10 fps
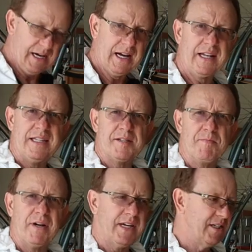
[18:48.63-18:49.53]
I got this
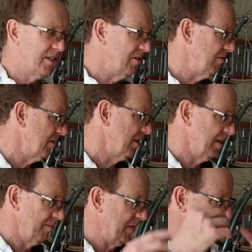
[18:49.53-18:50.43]
monkey suit.
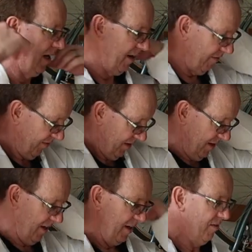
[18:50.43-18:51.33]
I'm gonna have
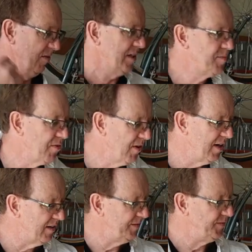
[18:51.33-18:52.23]
a
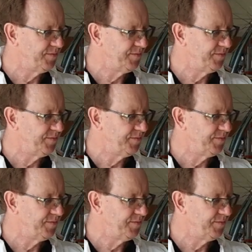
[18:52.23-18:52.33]
respirator